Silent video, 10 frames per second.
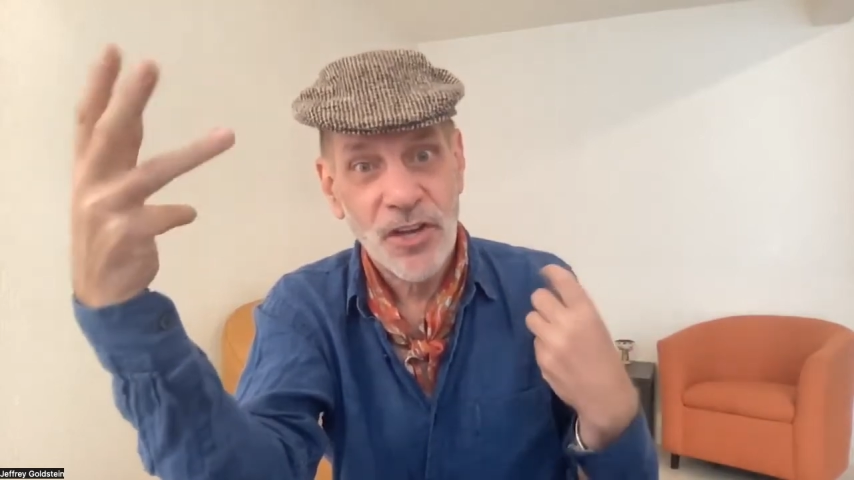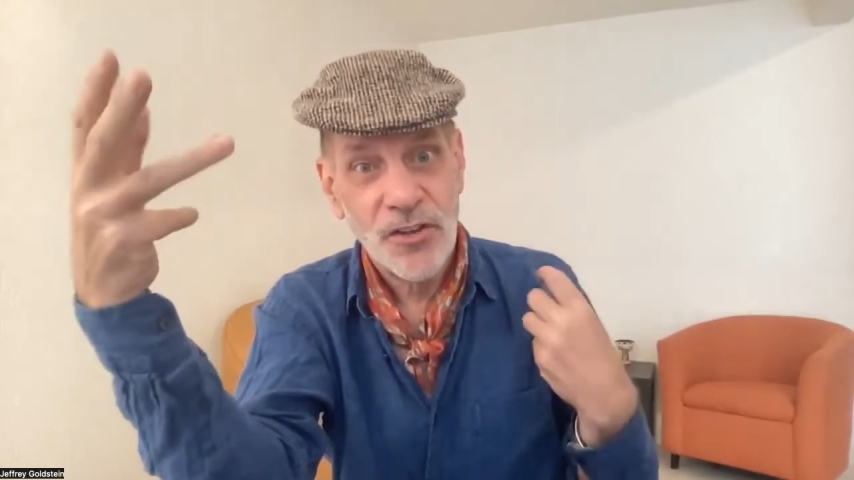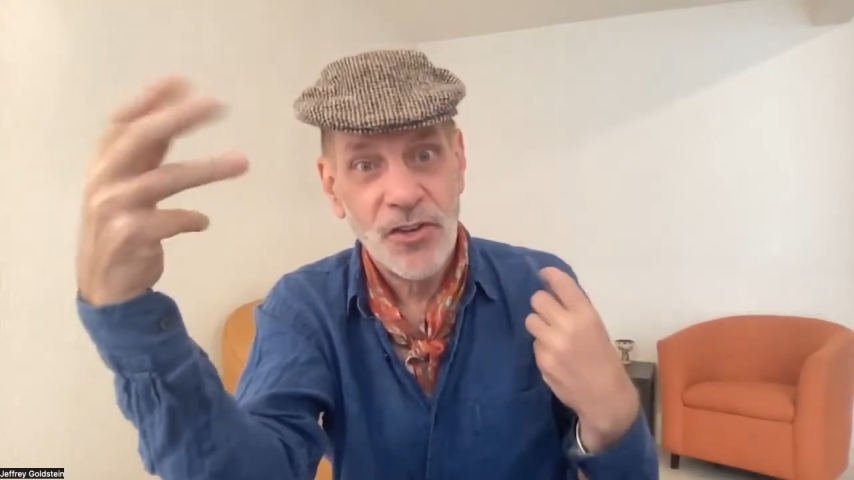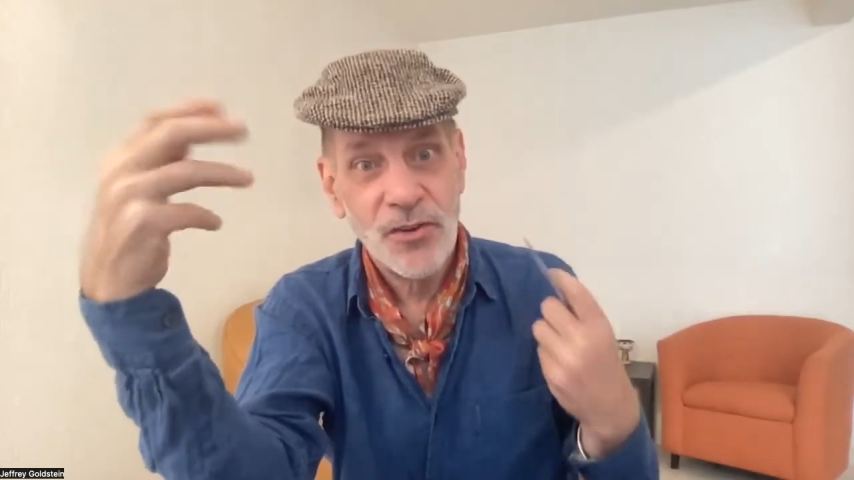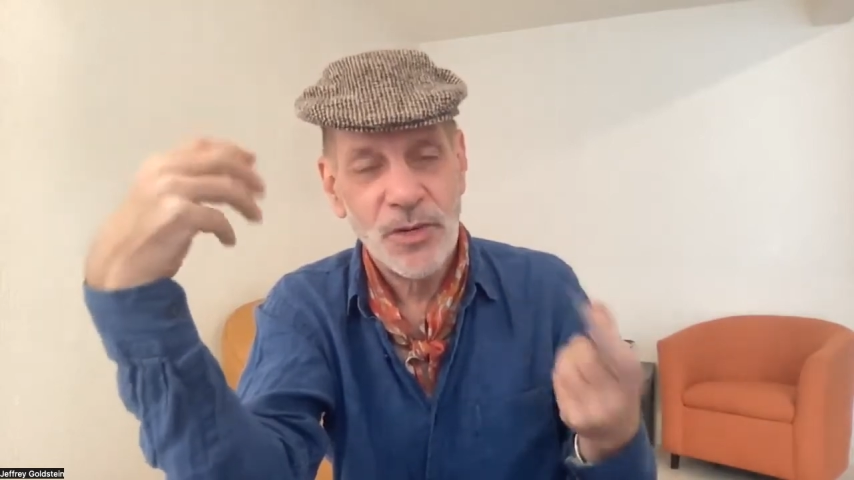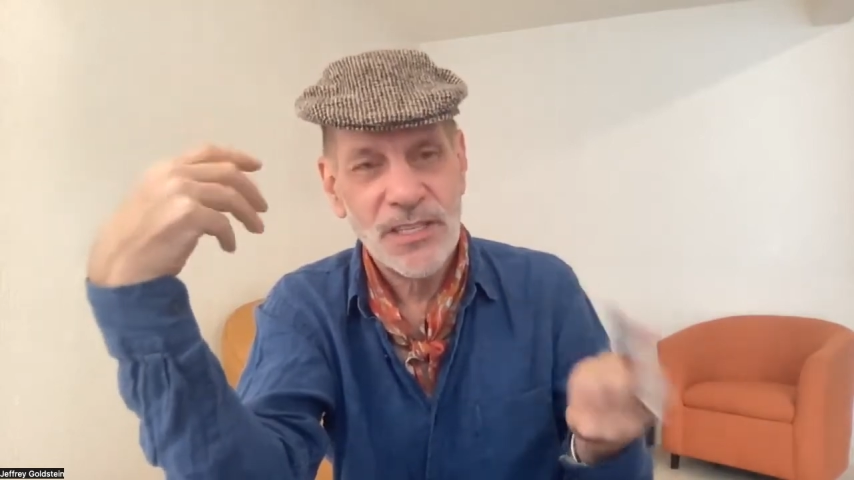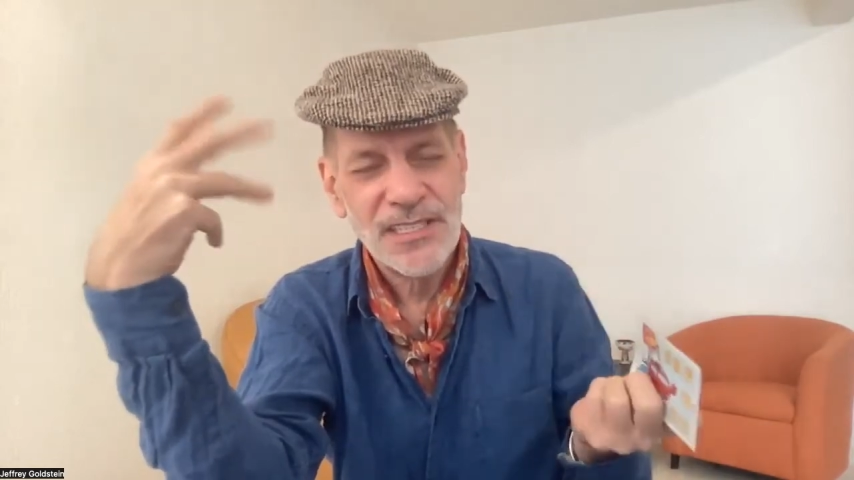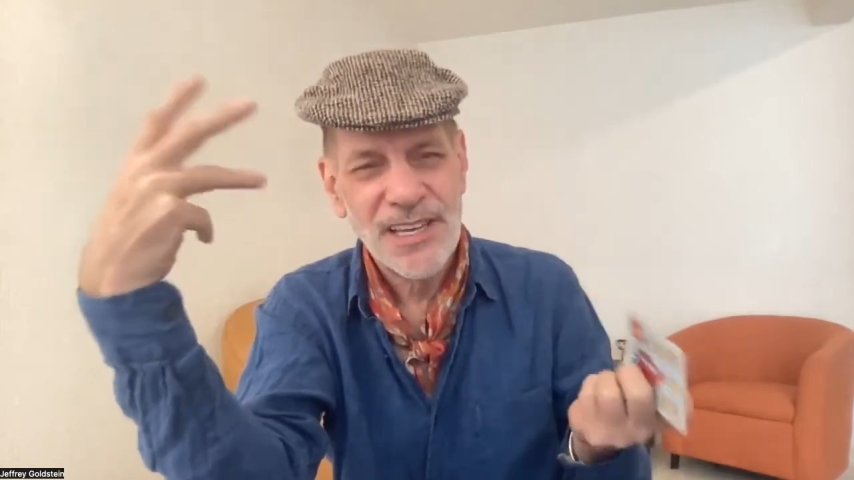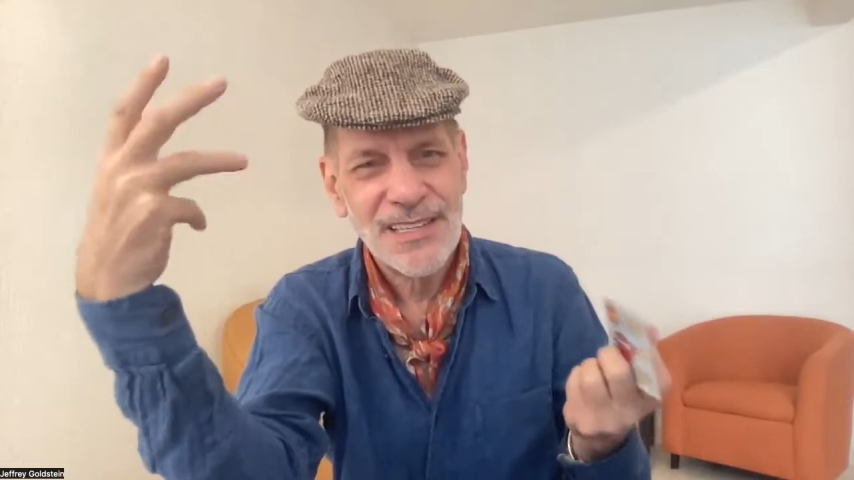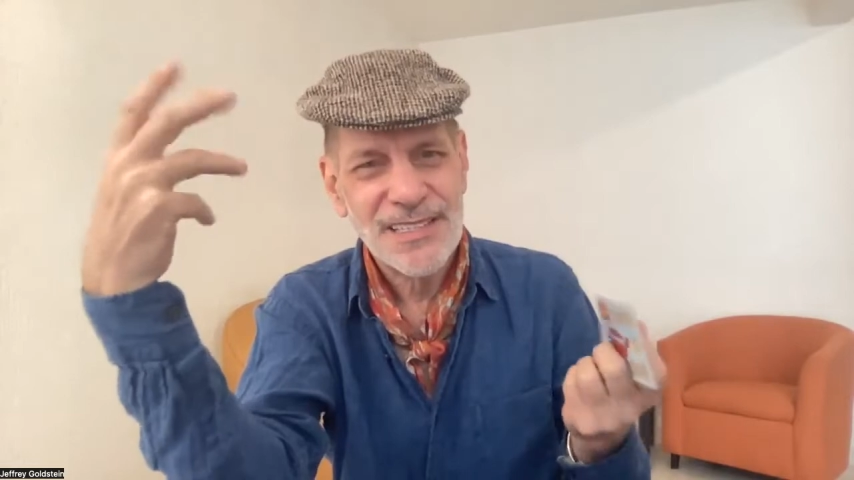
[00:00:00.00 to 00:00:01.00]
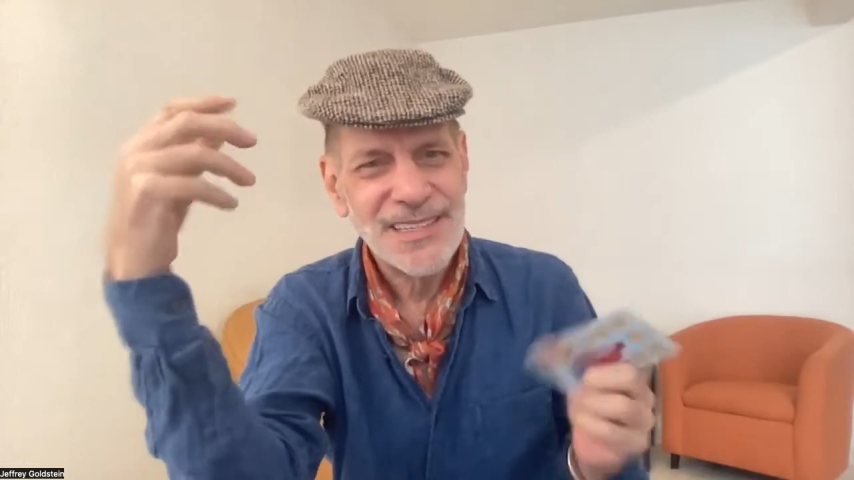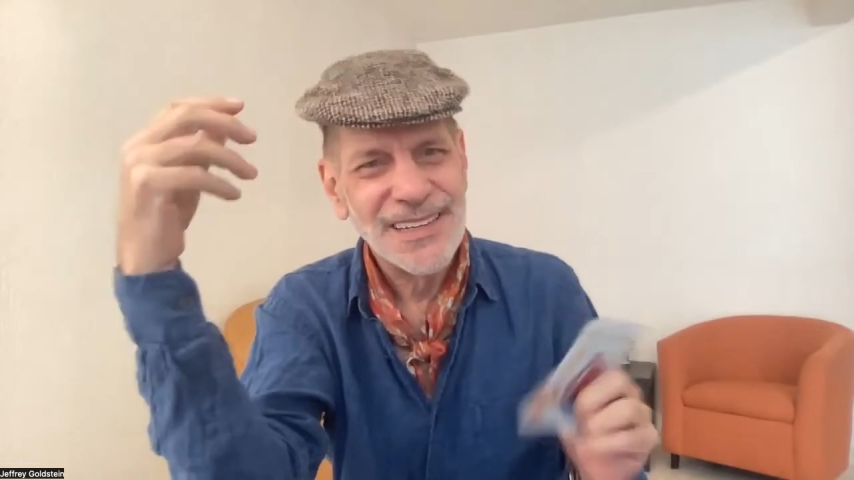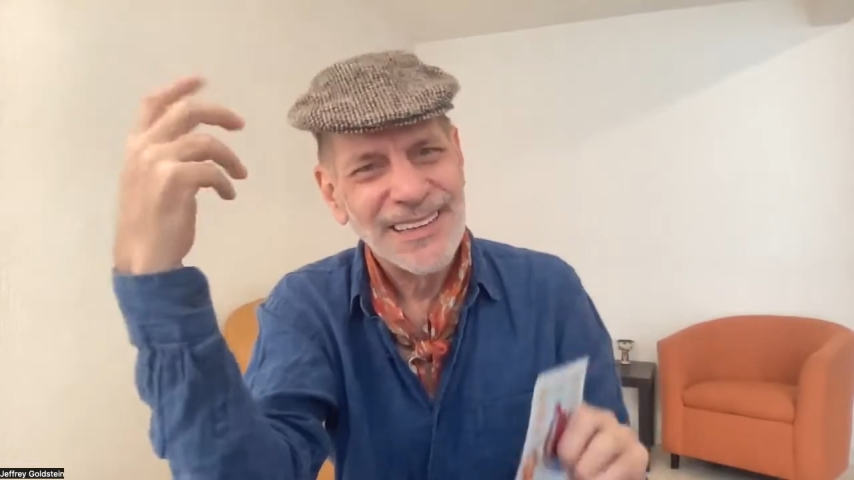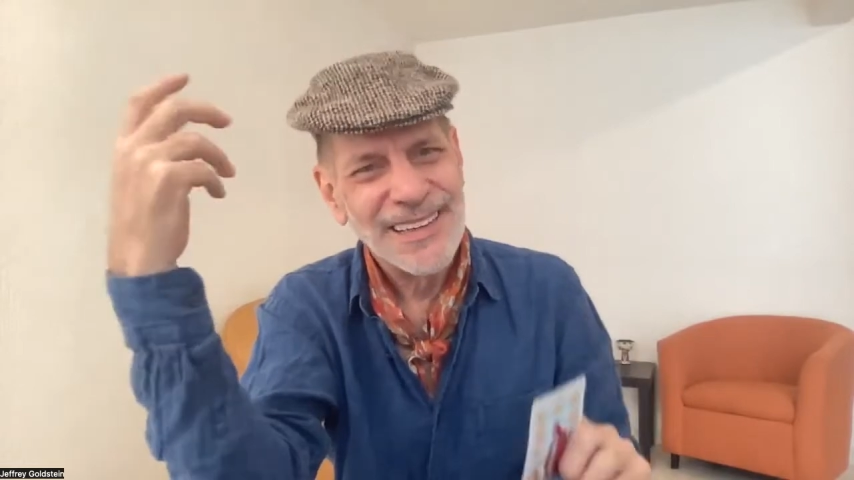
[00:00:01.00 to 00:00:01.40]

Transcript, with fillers: on you and says,